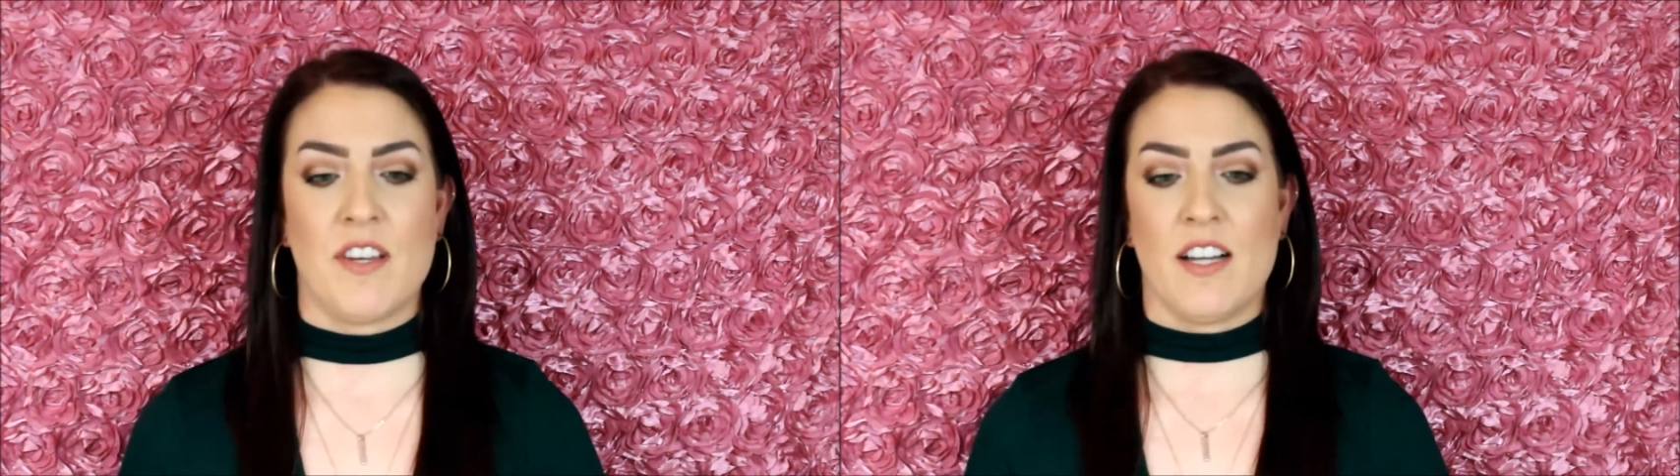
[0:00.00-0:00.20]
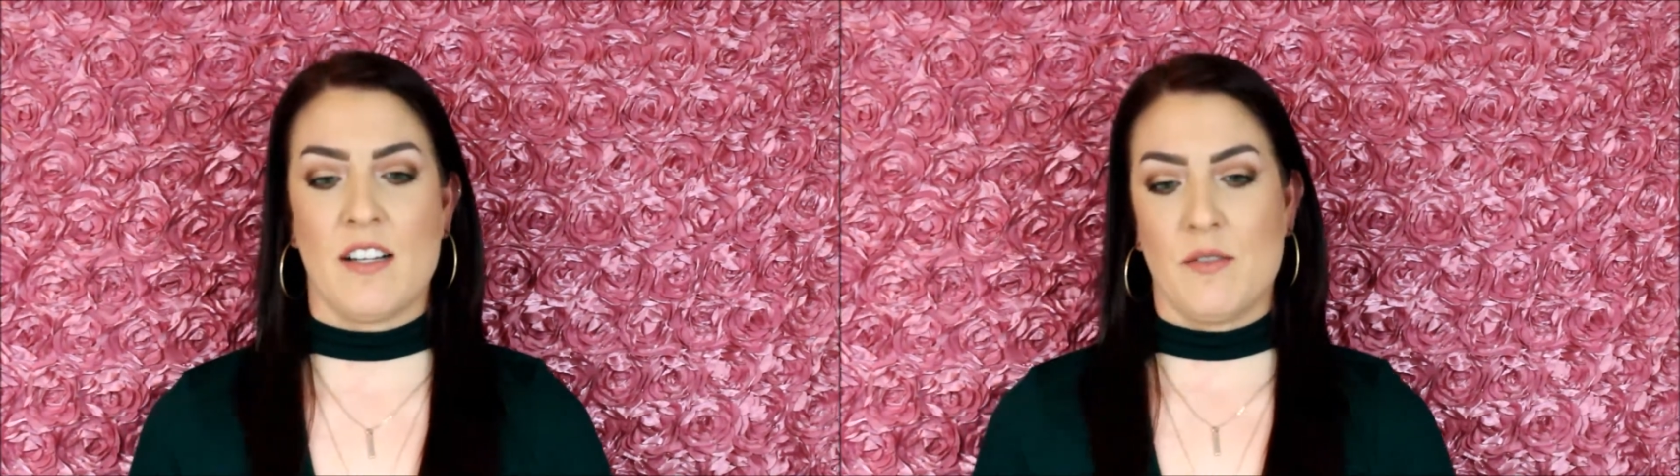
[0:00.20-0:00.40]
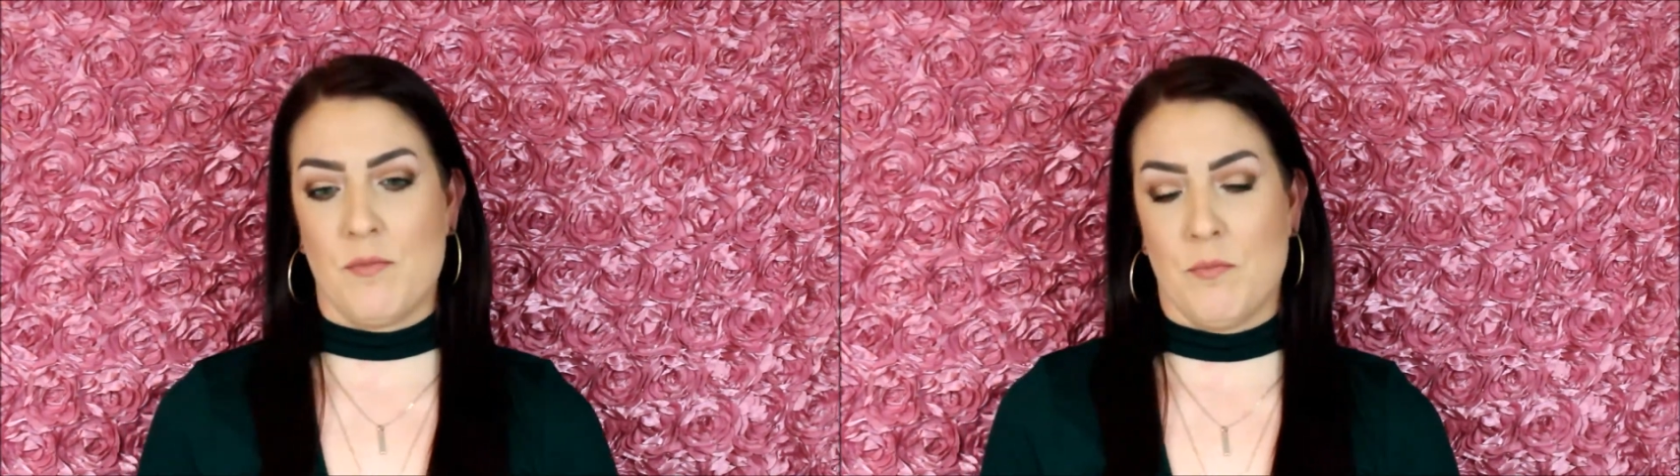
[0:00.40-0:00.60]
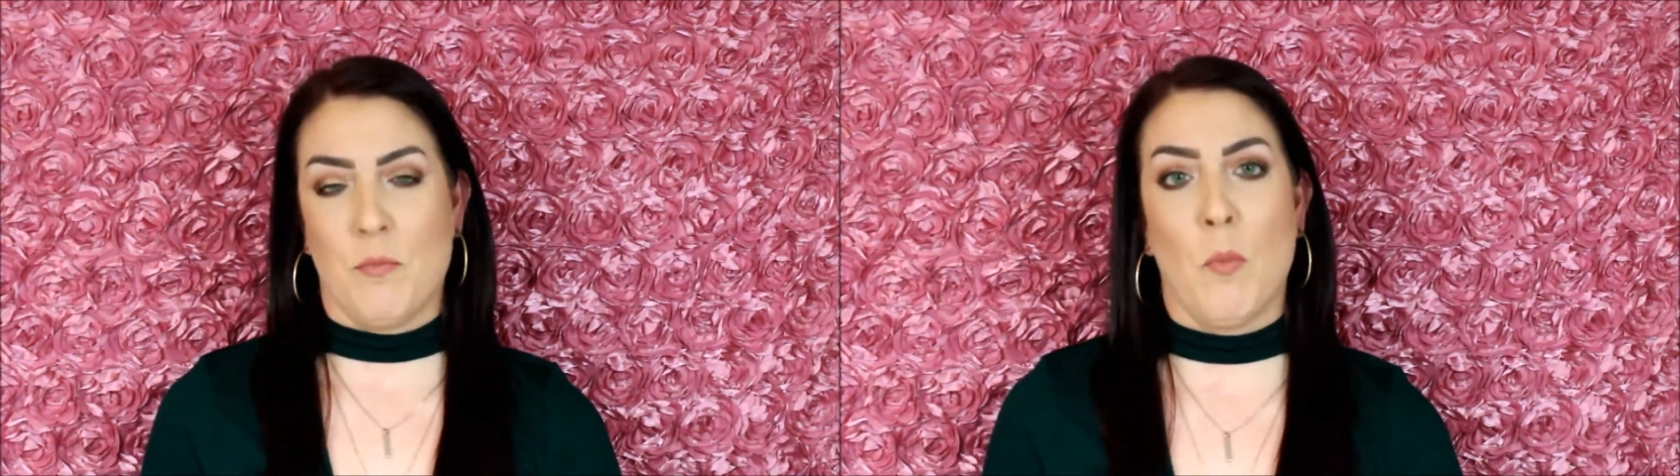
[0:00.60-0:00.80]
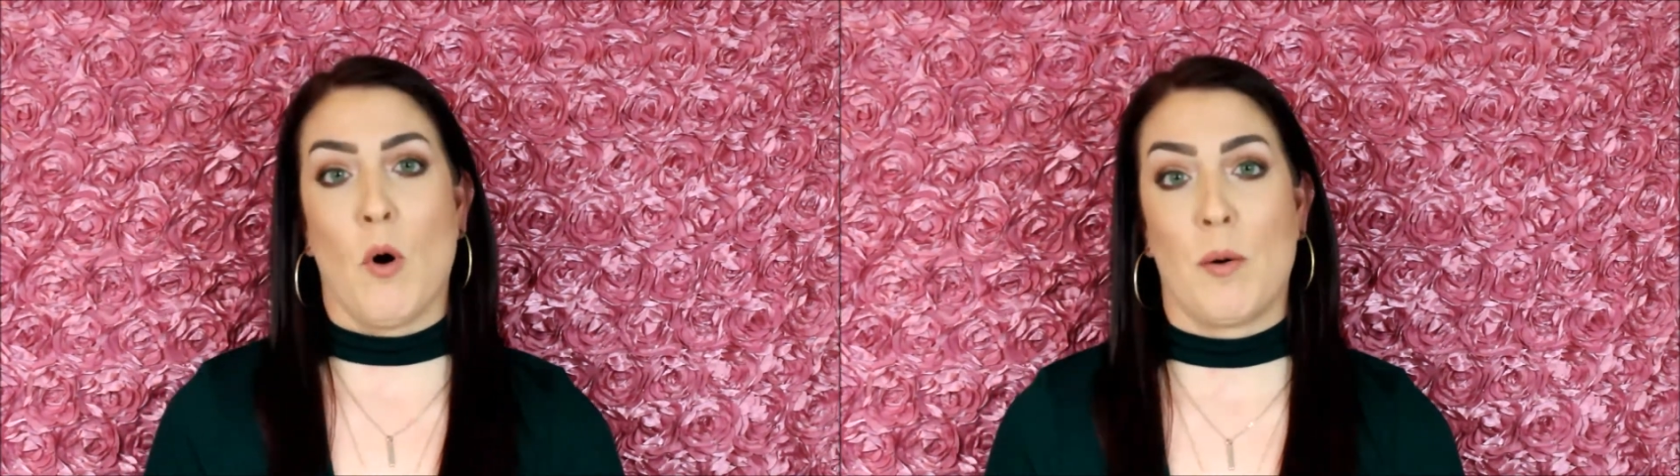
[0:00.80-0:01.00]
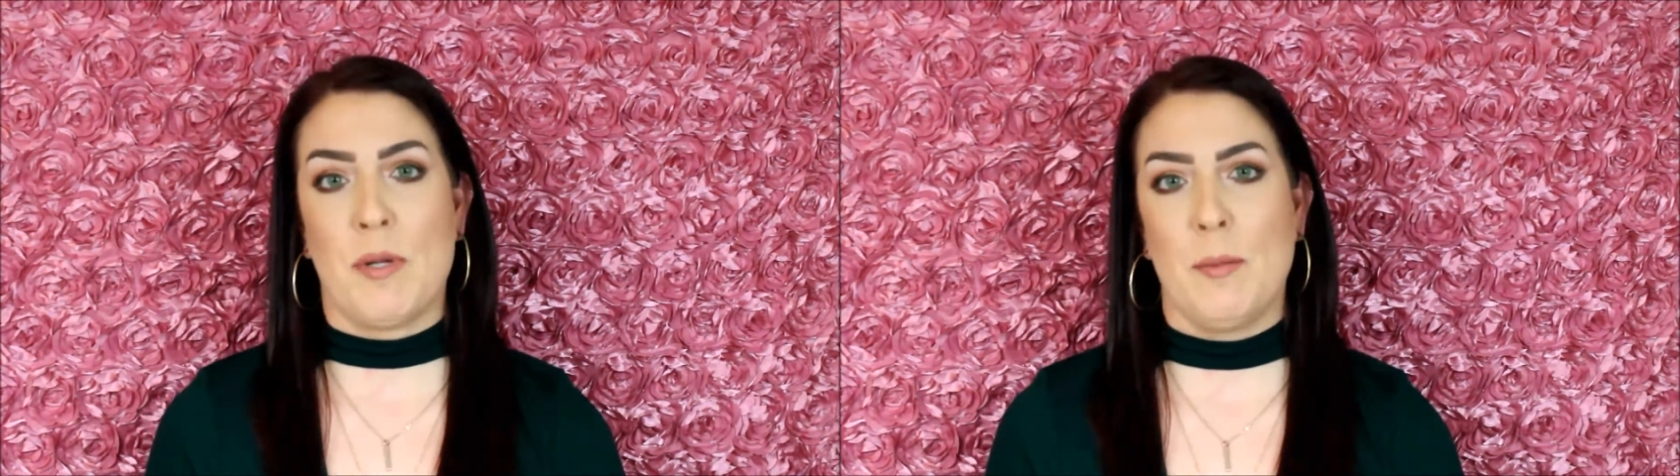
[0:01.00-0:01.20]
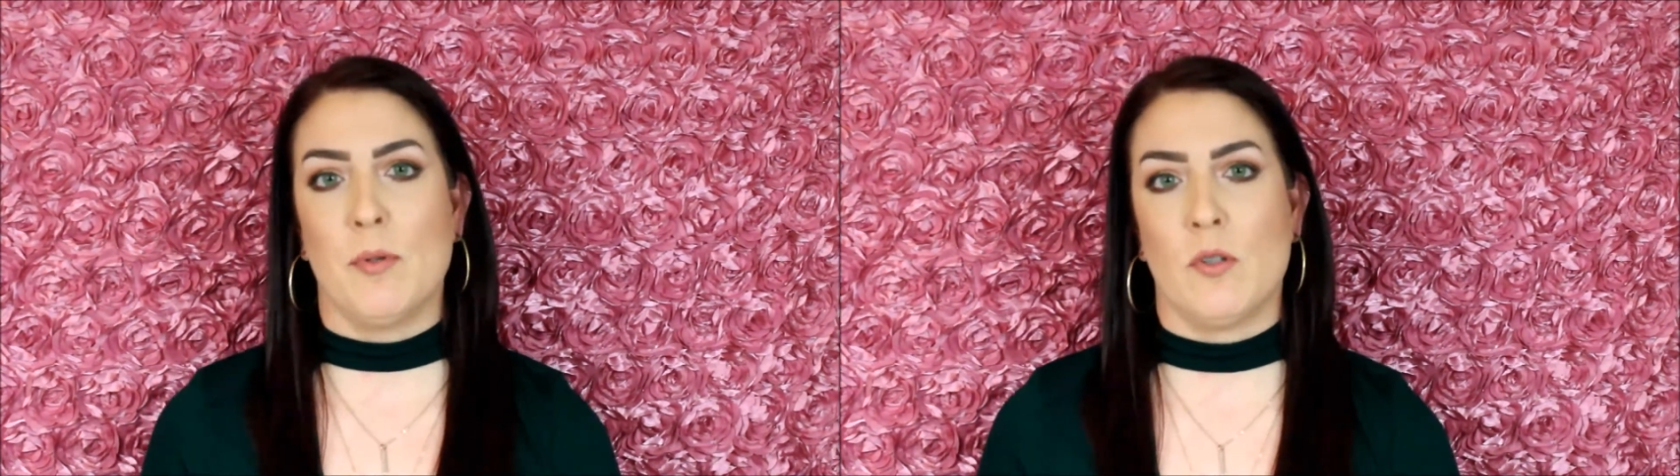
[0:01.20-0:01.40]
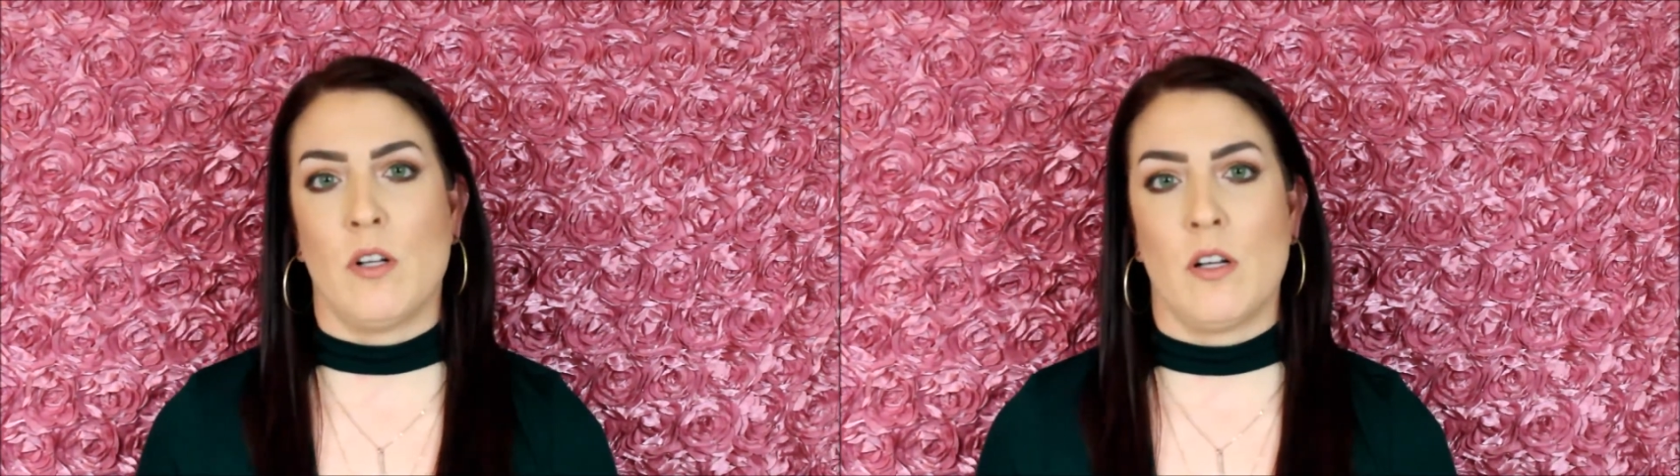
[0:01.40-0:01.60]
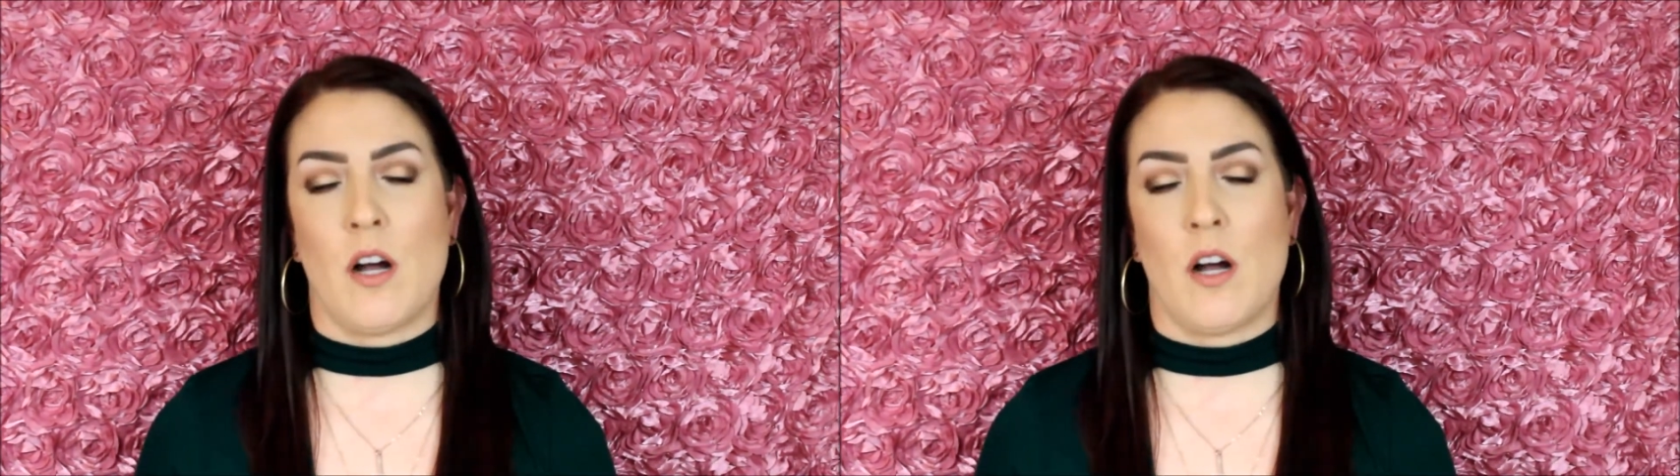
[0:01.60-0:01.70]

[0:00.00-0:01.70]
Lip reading: that more people